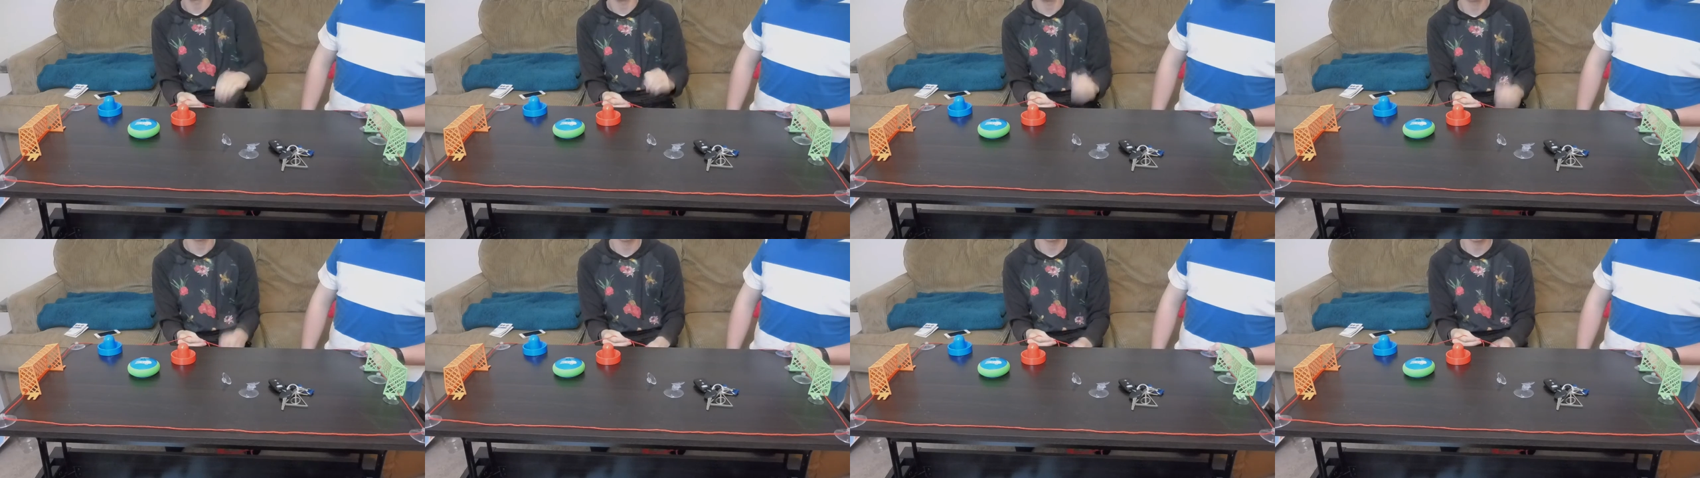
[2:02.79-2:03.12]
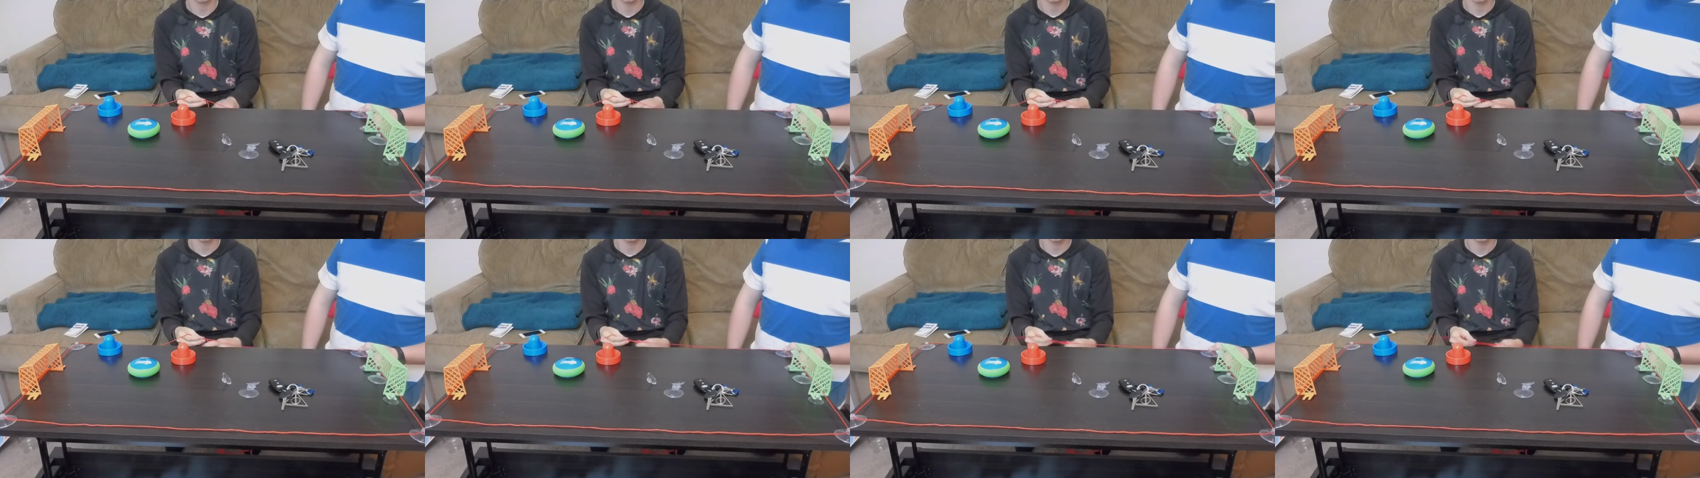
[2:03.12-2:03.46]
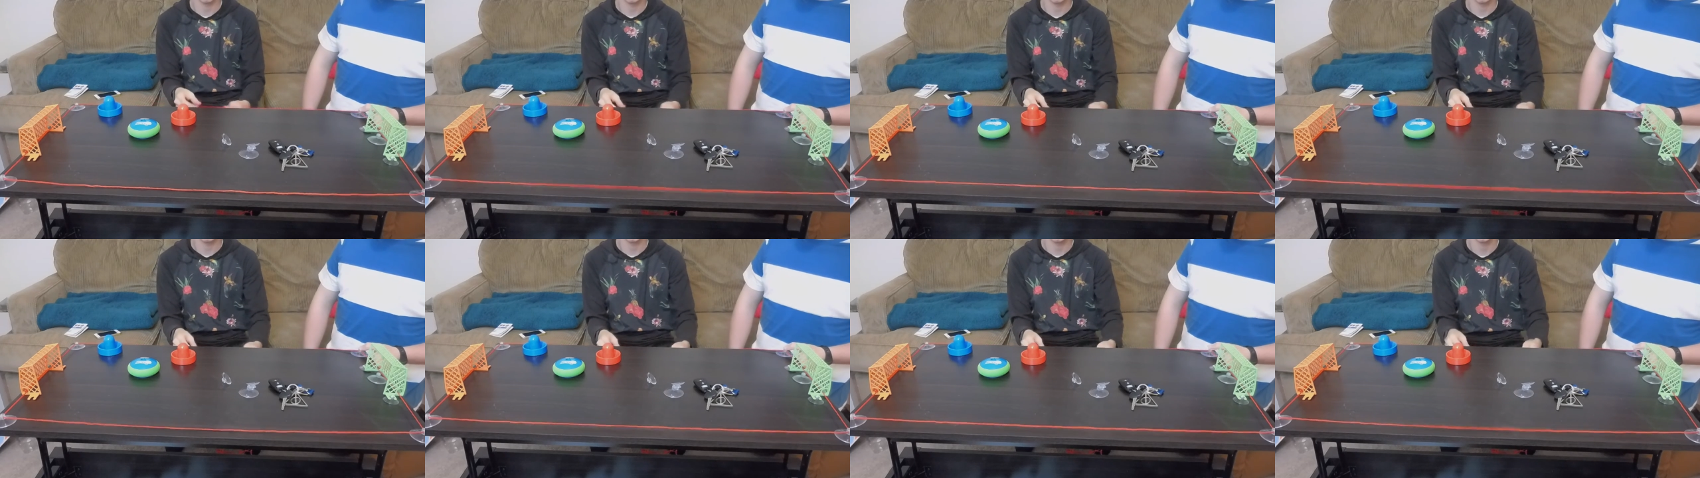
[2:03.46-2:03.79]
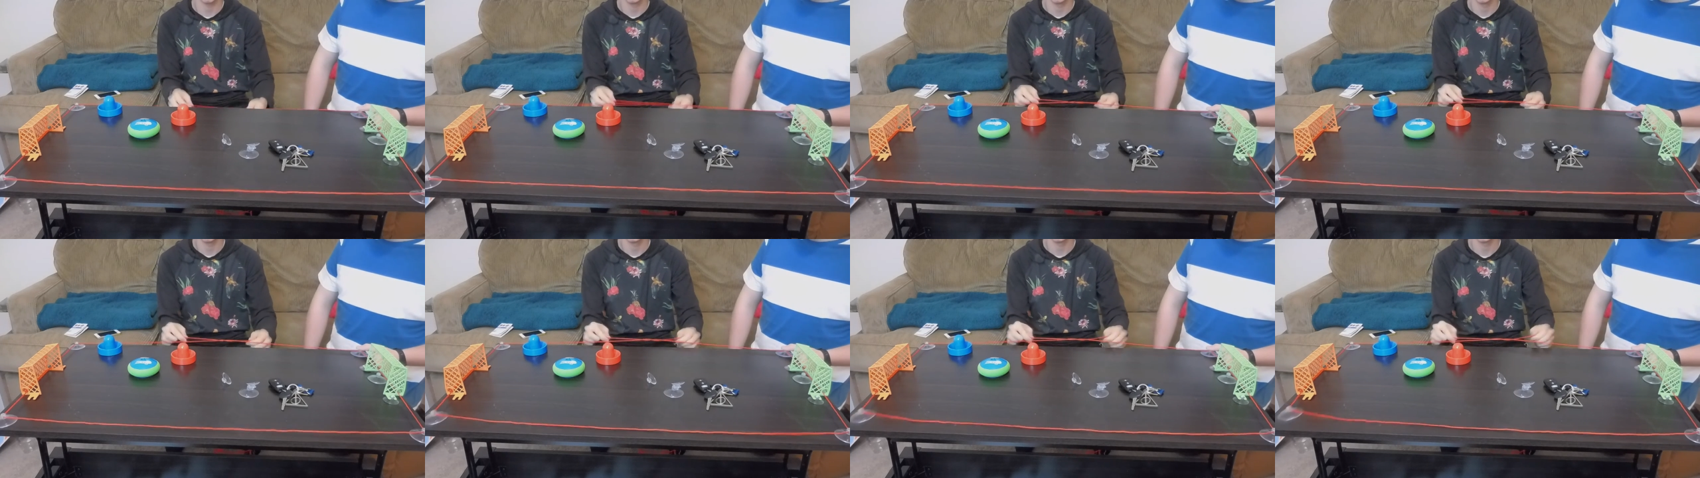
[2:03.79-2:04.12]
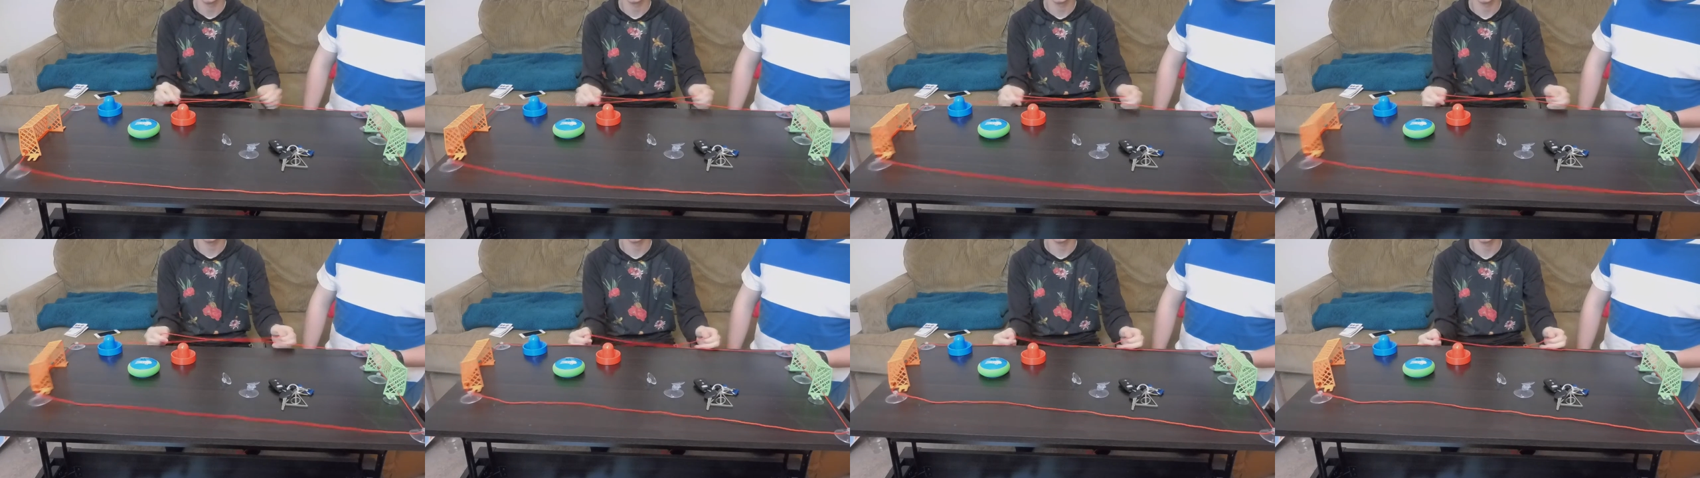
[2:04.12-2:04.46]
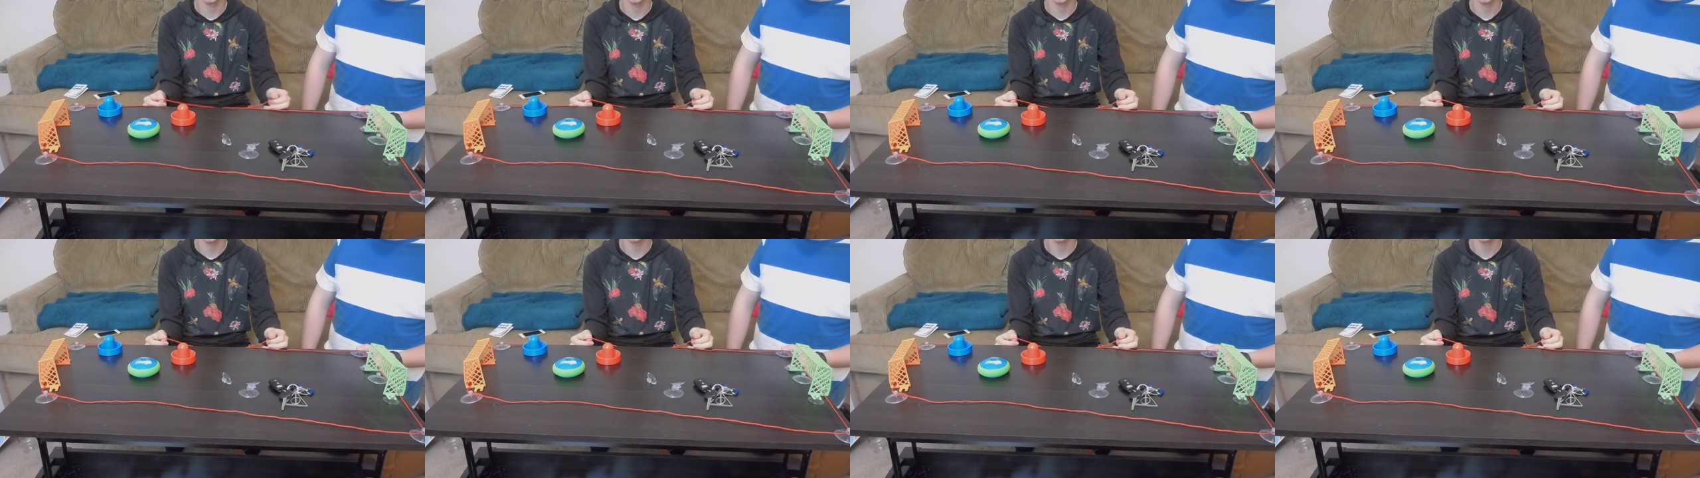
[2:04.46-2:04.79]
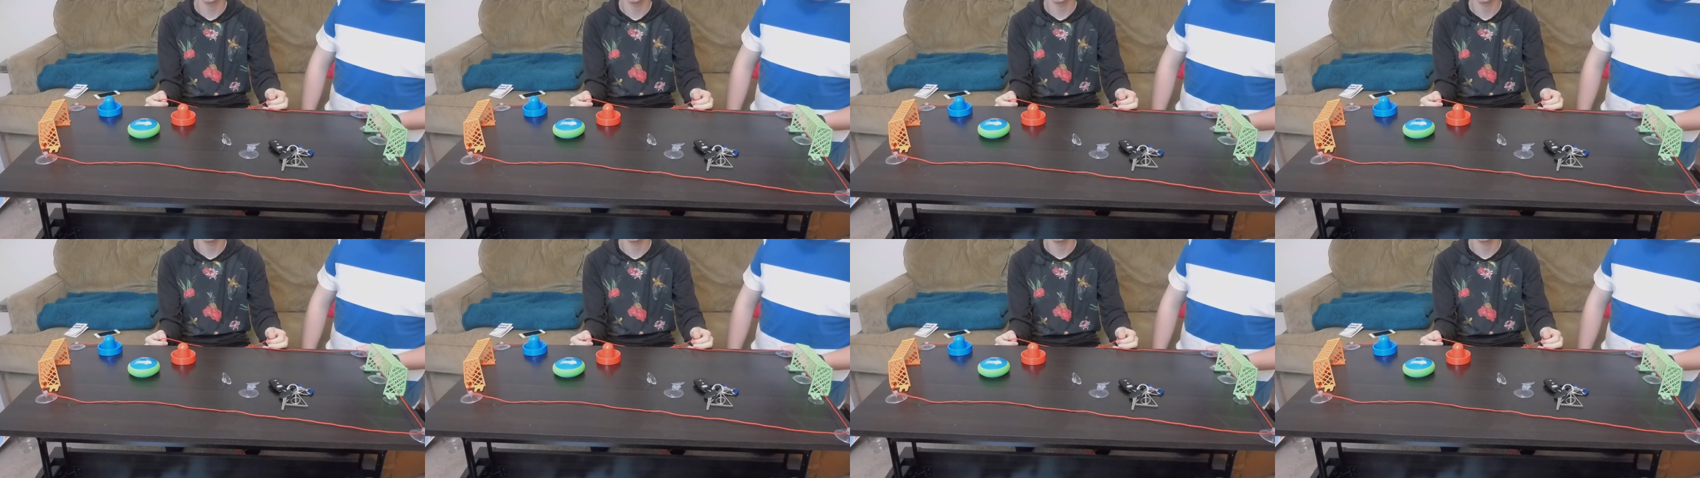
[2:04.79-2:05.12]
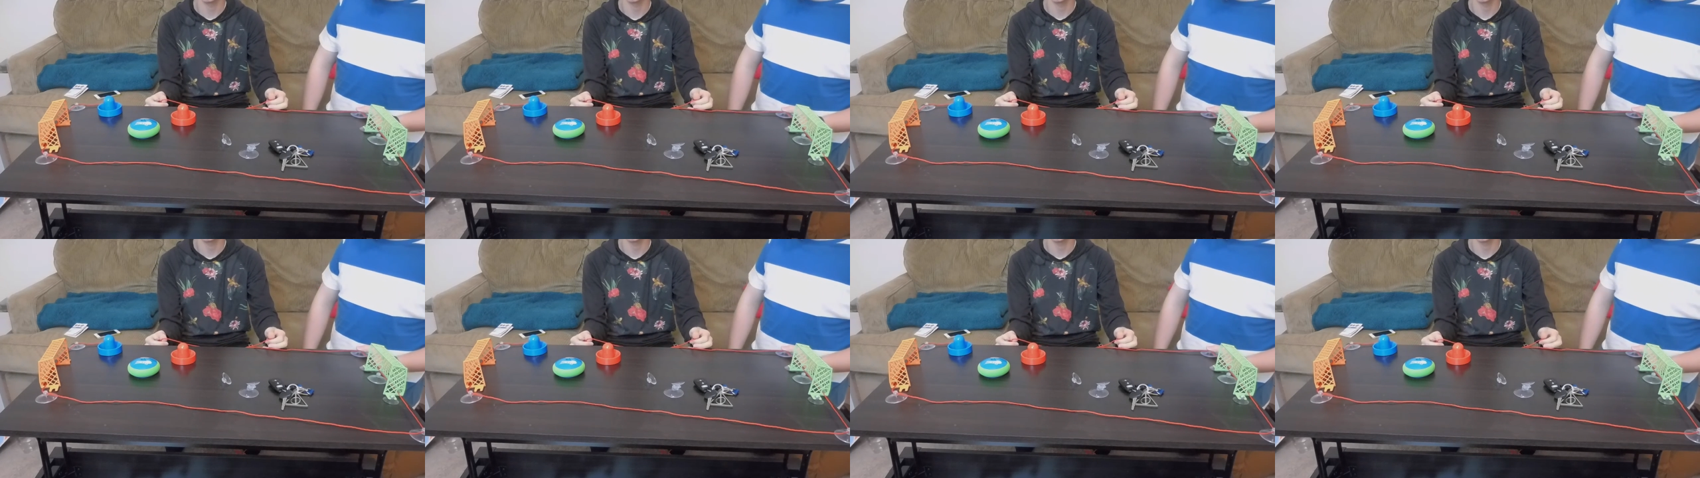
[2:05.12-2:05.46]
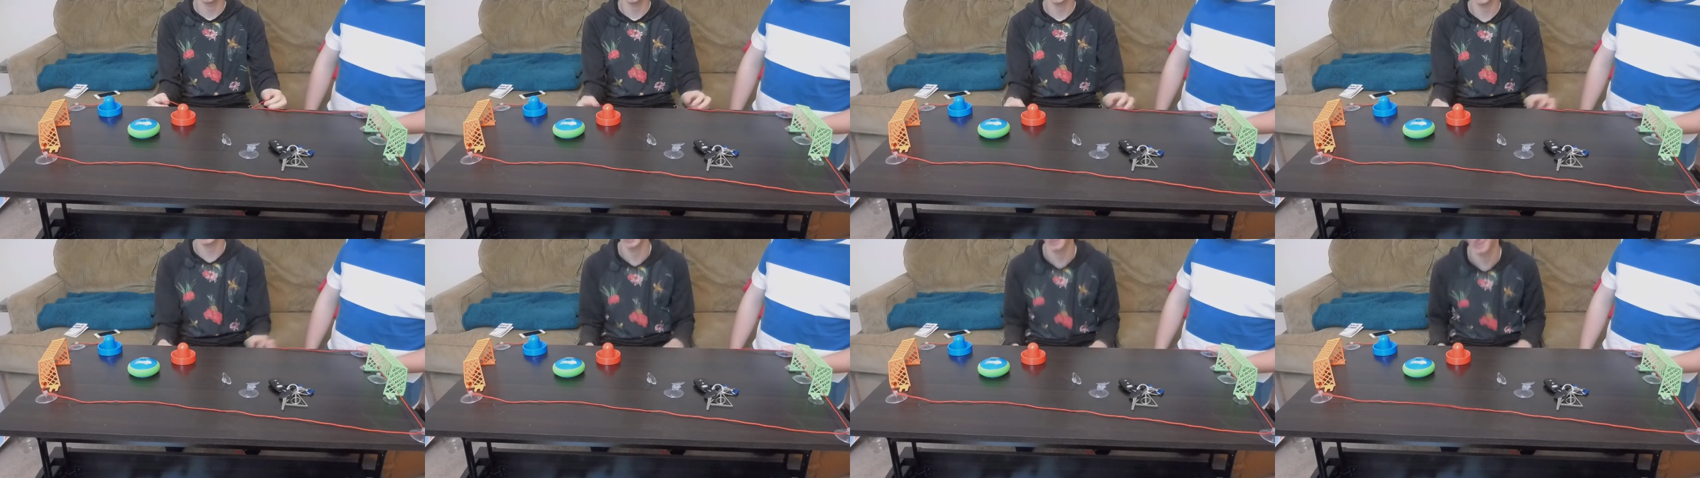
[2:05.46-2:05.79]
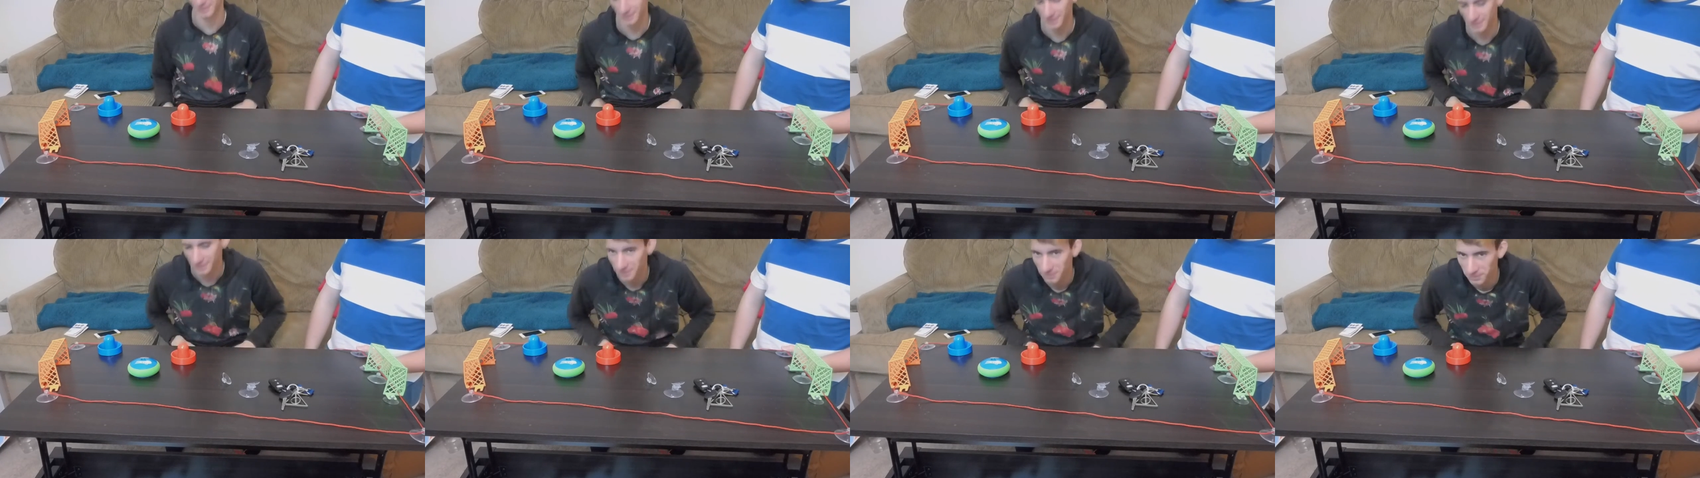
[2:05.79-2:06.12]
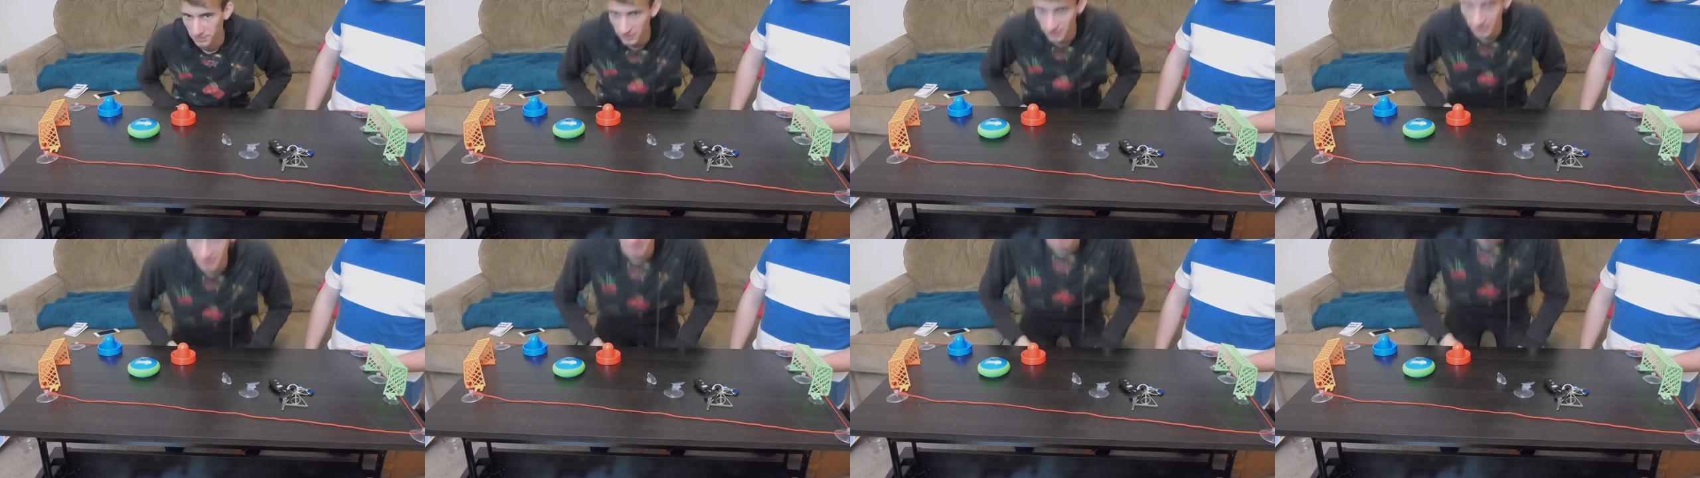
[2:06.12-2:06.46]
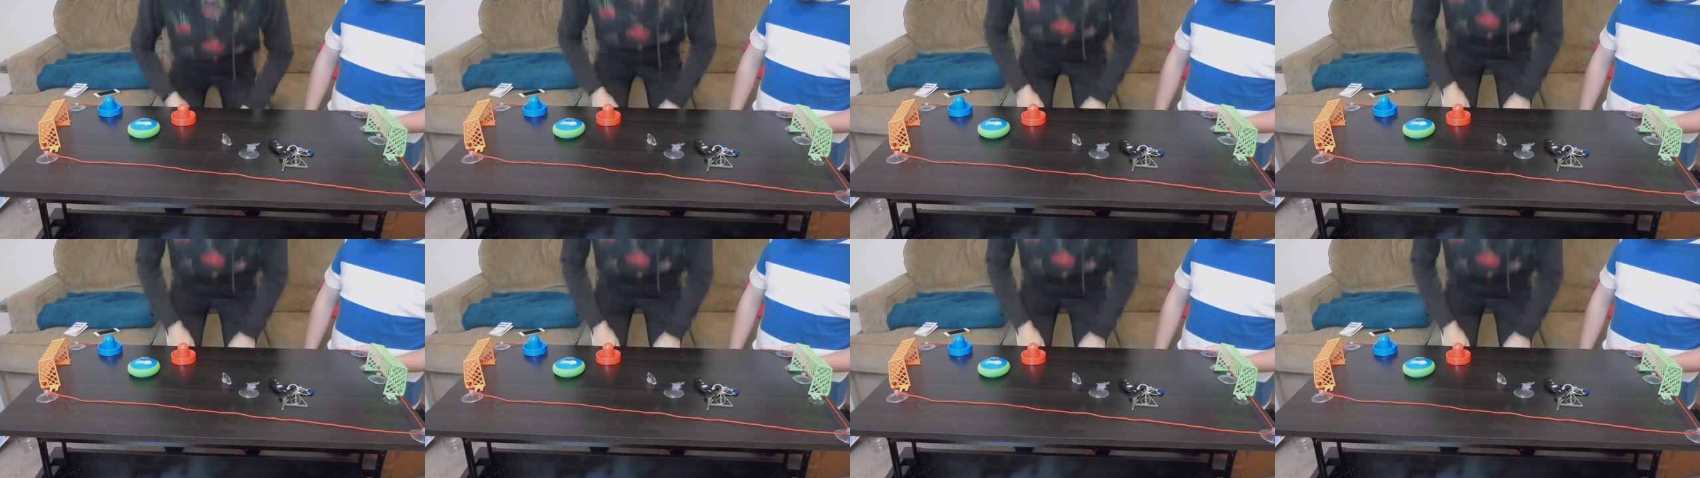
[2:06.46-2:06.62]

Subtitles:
Nobody's mouth can be seen.